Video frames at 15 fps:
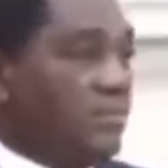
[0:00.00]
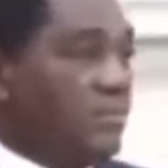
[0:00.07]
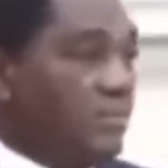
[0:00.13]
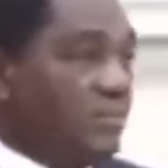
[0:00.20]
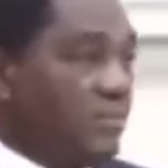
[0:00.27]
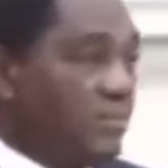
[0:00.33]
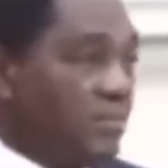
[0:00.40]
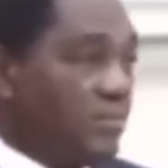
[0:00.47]

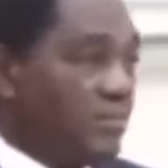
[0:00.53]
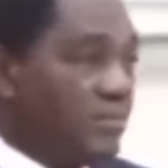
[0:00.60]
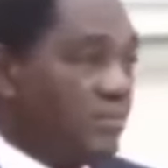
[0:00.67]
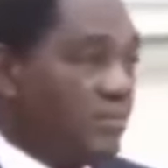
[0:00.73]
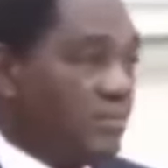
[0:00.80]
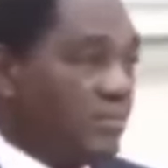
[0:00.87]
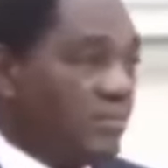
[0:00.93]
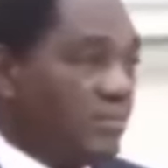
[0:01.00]

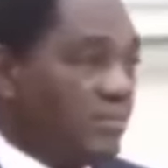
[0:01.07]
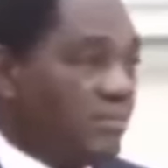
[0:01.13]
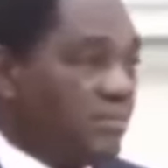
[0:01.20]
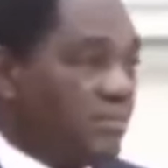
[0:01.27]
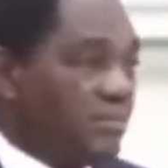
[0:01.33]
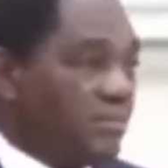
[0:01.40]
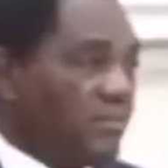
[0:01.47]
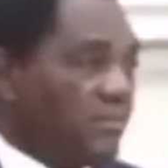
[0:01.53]

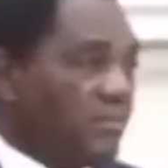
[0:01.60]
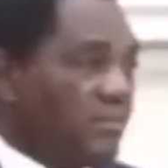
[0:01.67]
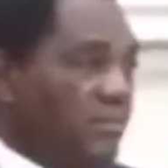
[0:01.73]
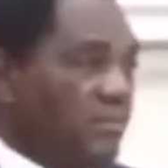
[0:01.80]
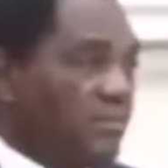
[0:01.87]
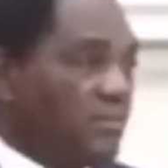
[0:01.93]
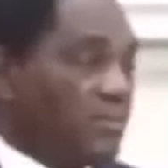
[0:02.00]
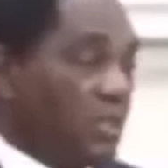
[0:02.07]

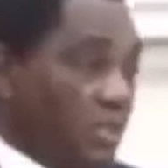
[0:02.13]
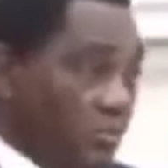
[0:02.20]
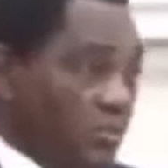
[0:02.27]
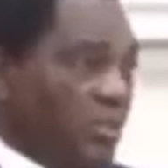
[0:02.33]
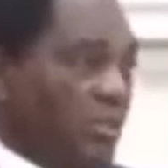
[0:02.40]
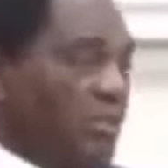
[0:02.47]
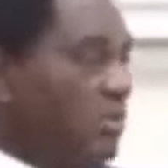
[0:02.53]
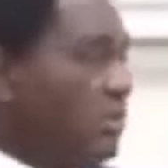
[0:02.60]
Hmm? 30
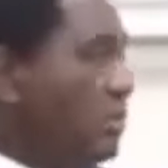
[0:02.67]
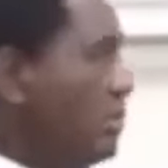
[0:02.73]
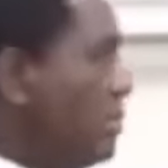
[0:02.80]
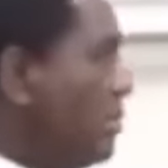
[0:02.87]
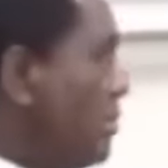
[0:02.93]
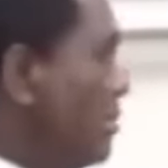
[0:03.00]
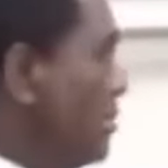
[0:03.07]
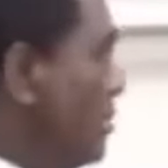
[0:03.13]
million.
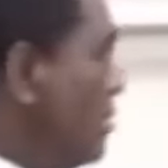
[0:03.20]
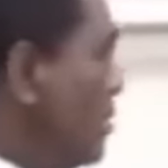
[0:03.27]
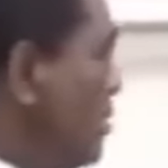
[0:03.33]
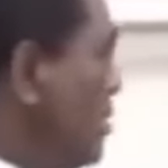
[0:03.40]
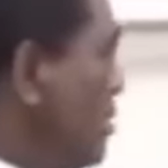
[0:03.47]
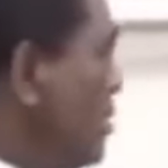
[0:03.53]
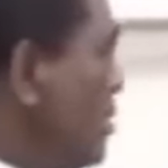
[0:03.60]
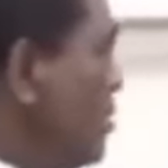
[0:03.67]

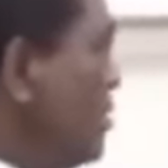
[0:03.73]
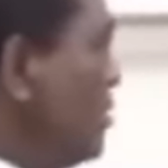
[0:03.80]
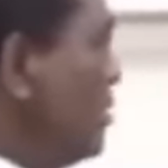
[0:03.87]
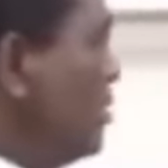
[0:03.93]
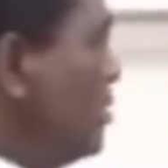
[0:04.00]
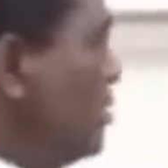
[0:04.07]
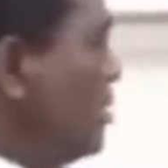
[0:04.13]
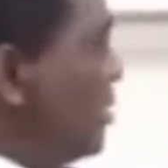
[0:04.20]

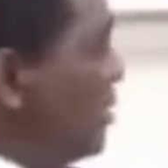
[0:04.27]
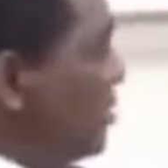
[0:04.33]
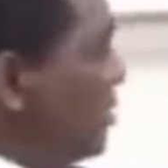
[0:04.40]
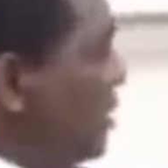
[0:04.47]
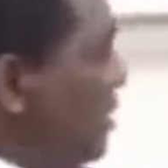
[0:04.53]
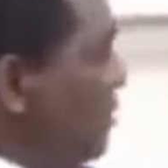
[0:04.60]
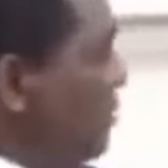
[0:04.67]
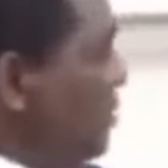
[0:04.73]

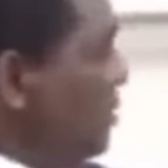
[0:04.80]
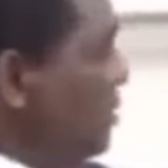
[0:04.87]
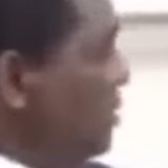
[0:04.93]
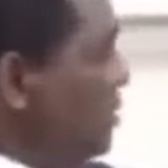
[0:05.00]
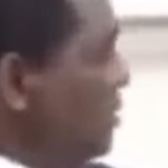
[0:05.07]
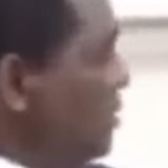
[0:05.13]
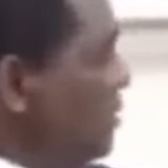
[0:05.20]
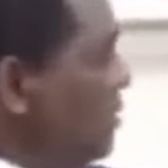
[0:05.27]
Seriously, Cabinet.
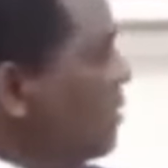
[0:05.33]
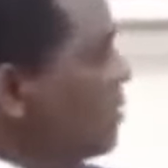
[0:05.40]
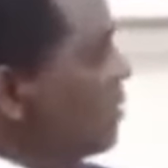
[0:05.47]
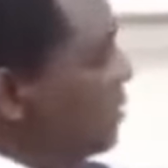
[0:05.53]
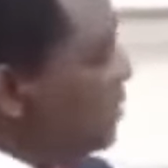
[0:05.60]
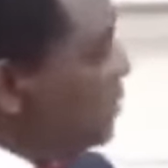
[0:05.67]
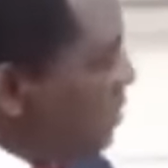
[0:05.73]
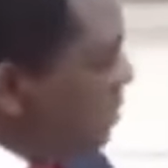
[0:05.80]

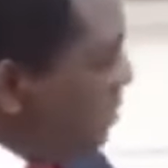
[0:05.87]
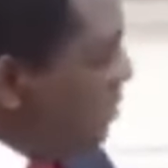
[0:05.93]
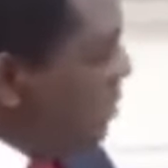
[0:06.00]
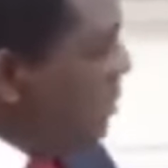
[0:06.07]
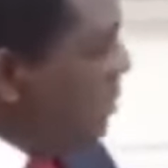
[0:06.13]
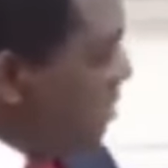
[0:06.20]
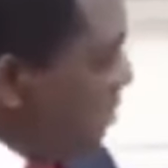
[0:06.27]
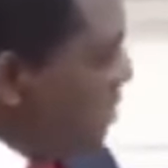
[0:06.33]

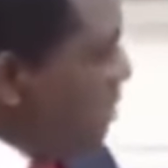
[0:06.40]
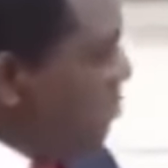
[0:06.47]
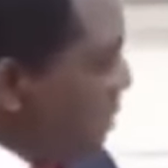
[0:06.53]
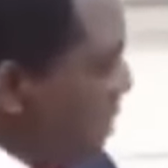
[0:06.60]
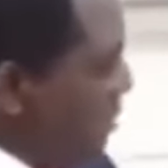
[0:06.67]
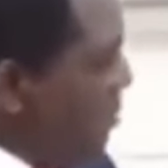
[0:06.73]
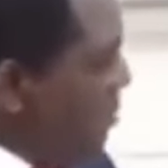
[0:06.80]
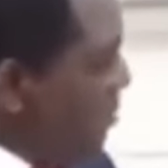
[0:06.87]
This is
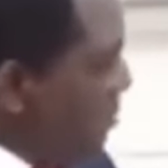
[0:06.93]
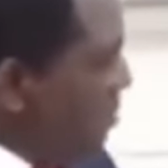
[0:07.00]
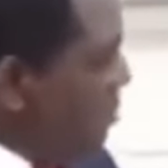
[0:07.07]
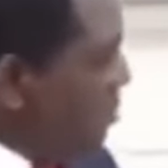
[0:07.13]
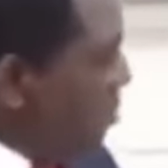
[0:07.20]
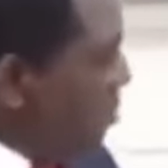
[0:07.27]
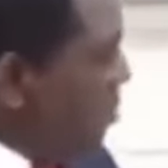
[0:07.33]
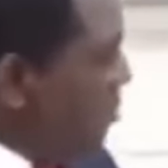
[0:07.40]
part of your
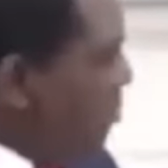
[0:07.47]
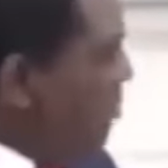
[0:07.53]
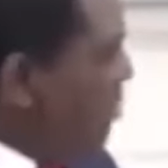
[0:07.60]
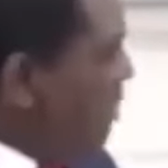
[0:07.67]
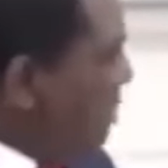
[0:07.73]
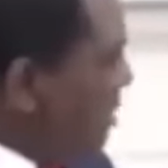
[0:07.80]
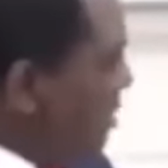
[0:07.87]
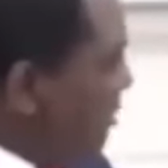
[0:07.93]
job
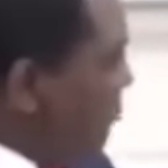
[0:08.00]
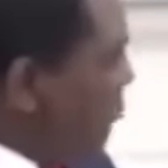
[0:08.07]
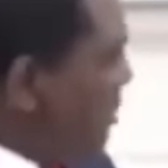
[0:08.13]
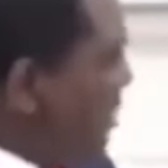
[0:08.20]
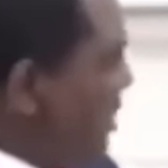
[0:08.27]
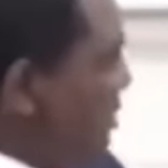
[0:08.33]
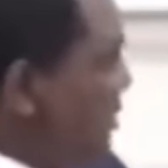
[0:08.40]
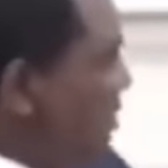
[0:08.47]
with these
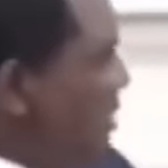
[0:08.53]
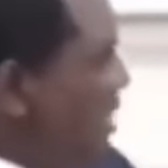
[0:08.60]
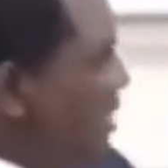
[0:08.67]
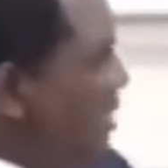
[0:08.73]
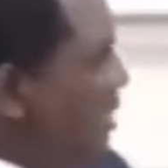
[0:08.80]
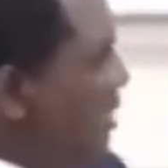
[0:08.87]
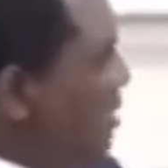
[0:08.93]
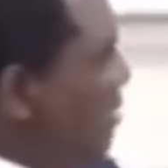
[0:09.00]
BSs
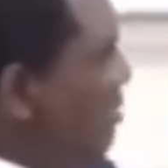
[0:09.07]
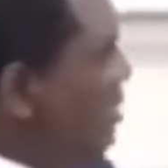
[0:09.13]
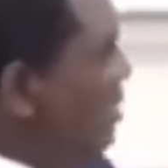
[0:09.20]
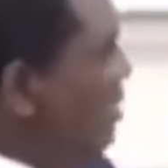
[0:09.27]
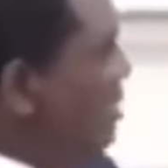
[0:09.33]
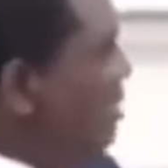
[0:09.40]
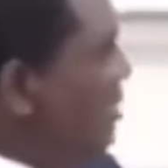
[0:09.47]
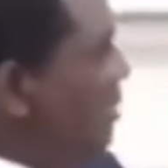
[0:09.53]
hanging around
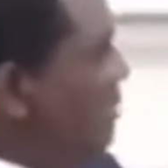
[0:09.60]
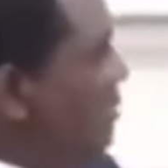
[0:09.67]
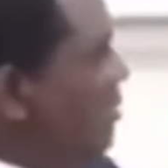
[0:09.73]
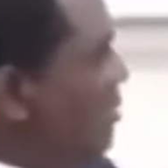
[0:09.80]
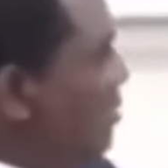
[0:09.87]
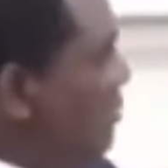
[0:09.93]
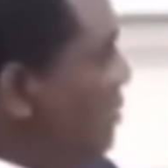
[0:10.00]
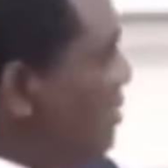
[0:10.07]
at
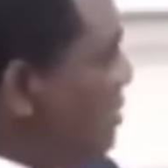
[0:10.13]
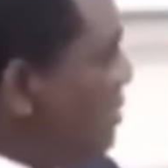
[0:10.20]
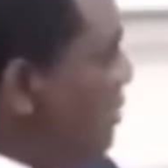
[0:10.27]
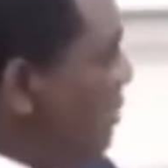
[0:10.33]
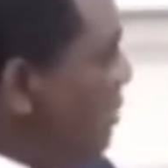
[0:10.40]
public office.